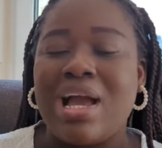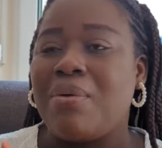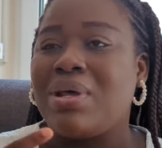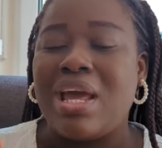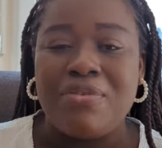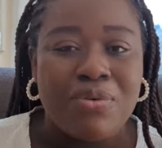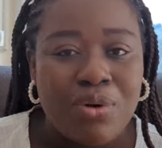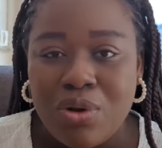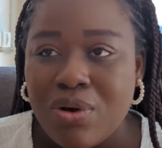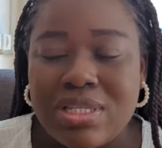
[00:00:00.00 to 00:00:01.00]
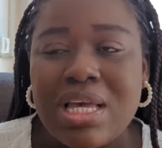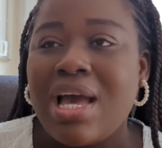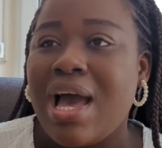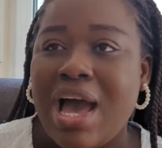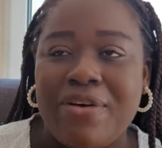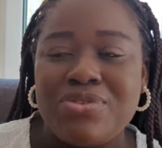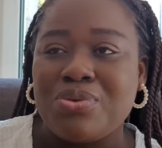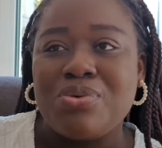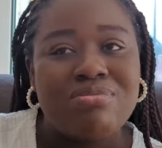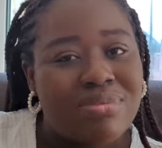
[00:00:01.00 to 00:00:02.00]
And when I close, I have to
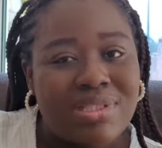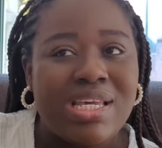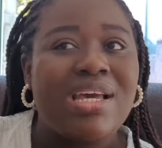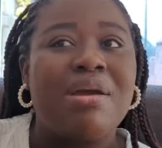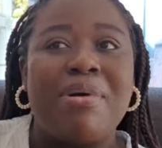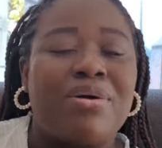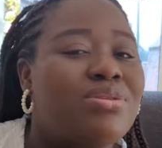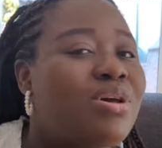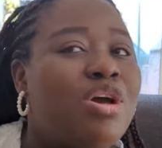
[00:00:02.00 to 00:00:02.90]
take about